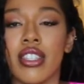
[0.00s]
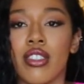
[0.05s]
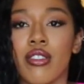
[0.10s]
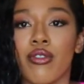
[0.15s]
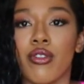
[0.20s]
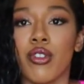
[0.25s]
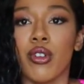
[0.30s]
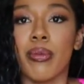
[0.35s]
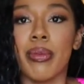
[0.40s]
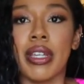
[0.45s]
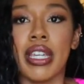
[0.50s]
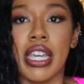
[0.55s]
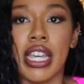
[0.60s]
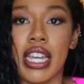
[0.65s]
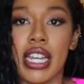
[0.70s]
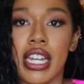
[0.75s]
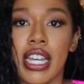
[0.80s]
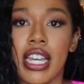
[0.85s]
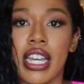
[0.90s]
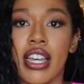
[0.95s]
is the full
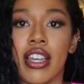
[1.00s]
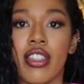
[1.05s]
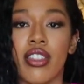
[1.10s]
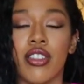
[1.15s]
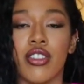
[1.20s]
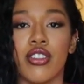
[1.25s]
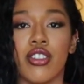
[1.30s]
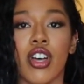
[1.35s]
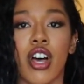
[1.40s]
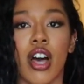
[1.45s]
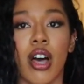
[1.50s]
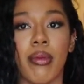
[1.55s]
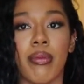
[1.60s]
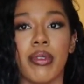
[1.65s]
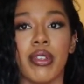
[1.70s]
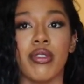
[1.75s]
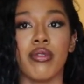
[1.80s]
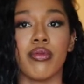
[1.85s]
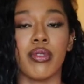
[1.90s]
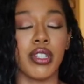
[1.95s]
bikini. The top
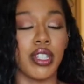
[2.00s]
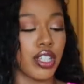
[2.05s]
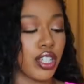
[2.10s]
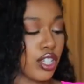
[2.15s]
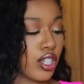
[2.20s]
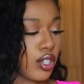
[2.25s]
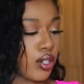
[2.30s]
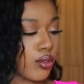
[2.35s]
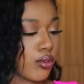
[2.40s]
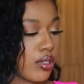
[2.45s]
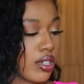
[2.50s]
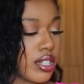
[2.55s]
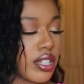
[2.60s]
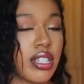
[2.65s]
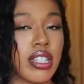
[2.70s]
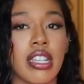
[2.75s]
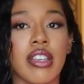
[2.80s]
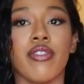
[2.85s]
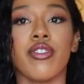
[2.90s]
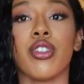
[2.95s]
is really cute. The
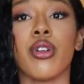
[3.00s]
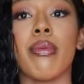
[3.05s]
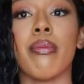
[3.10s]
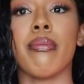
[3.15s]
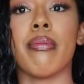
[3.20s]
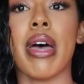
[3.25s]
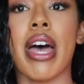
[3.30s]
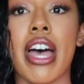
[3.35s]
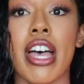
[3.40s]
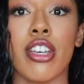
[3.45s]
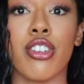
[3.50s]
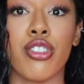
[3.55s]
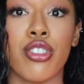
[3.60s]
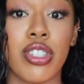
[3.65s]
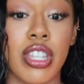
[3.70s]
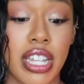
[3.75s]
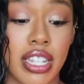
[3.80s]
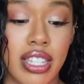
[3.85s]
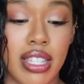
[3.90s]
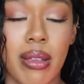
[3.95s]
sleeves are mesh.
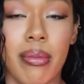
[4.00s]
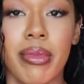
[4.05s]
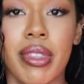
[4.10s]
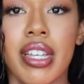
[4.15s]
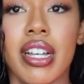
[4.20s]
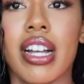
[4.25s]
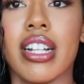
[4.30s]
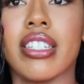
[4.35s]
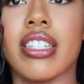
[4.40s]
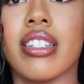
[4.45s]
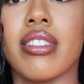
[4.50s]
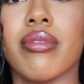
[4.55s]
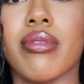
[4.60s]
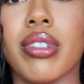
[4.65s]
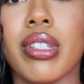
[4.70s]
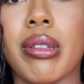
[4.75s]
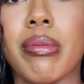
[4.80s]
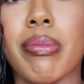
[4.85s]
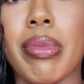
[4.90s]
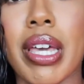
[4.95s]
That's something I didn't
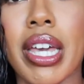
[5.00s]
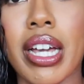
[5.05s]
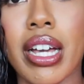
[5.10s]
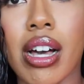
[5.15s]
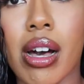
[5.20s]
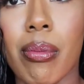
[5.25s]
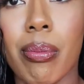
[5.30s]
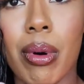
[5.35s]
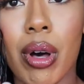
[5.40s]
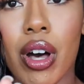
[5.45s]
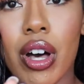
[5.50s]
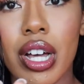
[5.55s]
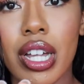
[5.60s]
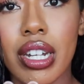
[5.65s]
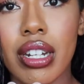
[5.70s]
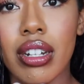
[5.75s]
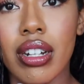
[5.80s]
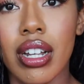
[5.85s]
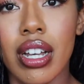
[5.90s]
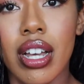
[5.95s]
really pick up
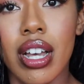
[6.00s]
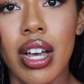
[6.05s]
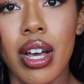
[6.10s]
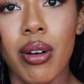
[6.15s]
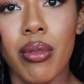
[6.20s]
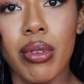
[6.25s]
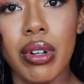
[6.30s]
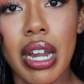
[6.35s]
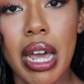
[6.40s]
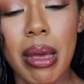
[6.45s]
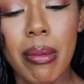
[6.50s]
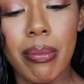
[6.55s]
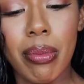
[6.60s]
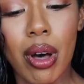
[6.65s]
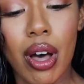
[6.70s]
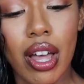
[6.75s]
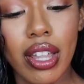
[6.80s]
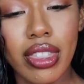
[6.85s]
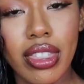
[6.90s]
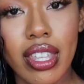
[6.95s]
on when I
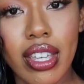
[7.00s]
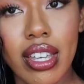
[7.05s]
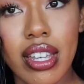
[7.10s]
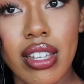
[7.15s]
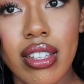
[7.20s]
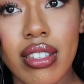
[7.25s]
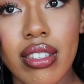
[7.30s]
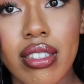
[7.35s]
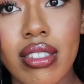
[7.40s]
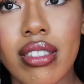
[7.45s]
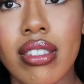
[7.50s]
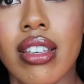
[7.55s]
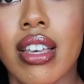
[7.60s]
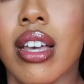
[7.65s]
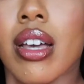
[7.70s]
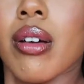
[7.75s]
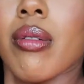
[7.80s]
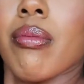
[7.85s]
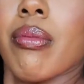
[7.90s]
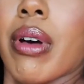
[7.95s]
bought this,
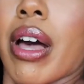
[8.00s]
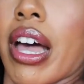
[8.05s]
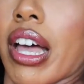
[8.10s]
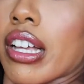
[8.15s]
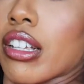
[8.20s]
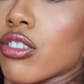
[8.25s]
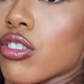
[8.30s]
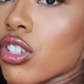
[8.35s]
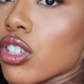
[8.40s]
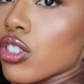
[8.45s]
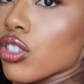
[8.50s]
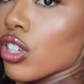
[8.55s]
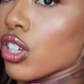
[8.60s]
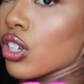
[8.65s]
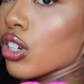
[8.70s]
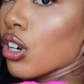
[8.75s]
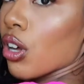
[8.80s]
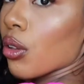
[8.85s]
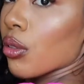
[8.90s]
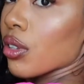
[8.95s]
but just so
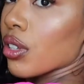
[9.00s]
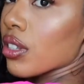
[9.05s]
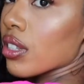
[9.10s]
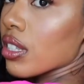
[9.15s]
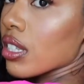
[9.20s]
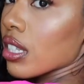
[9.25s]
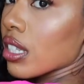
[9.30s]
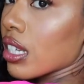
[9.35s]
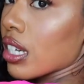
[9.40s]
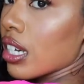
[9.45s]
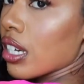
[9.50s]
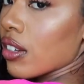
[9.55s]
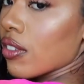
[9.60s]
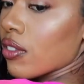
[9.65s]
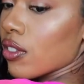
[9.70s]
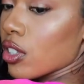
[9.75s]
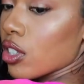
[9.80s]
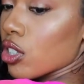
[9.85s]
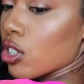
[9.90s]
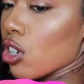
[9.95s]
you know, the
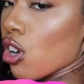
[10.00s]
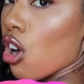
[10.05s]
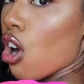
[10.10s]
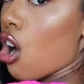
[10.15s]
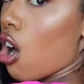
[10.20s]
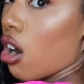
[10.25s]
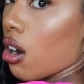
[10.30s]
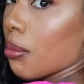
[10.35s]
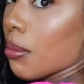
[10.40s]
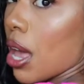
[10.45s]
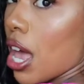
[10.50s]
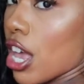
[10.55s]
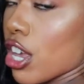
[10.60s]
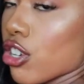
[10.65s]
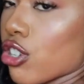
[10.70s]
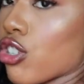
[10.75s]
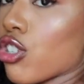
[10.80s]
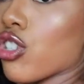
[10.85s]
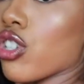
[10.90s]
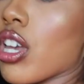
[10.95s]
sleeves are
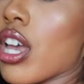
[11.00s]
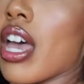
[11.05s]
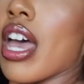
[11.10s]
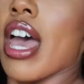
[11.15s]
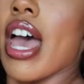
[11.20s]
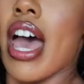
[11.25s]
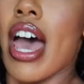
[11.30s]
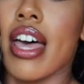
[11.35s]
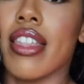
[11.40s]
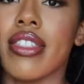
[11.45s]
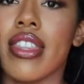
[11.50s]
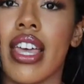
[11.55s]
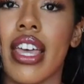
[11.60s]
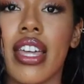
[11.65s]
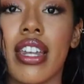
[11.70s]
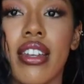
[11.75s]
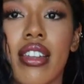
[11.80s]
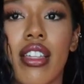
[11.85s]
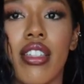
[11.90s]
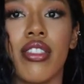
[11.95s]
mesh. And
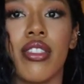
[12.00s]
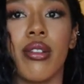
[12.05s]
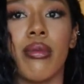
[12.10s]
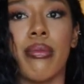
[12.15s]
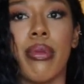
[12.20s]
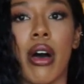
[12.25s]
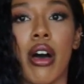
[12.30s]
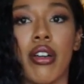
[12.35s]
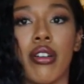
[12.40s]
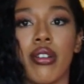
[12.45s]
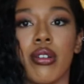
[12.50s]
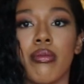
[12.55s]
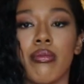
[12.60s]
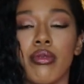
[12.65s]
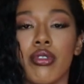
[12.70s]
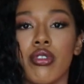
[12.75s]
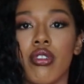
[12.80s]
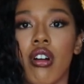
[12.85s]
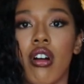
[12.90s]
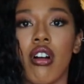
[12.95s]
then the
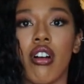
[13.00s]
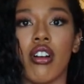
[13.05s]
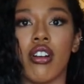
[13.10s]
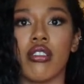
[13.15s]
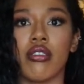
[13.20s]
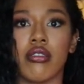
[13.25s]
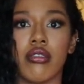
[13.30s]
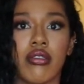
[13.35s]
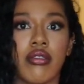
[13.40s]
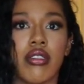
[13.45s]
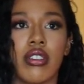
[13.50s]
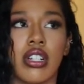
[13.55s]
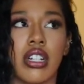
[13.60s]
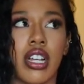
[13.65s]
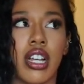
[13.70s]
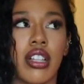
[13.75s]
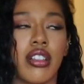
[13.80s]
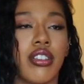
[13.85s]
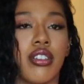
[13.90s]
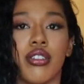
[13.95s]
bottoms are
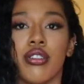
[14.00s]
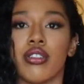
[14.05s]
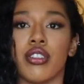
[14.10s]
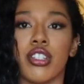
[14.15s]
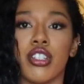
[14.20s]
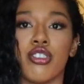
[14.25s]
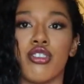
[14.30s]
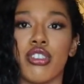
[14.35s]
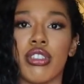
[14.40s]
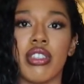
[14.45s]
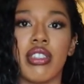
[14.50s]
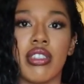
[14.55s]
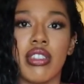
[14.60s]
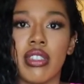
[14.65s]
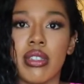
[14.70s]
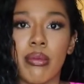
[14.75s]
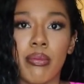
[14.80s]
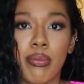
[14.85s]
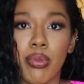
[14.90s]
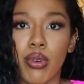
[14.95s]
literally just
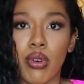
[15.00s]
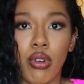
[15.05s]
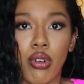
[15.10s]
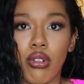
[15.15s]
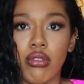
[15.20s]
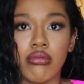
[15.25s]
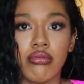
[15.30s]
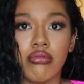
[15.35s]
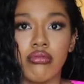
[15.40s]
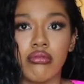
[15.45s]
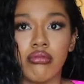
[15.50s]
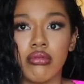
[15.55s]
simple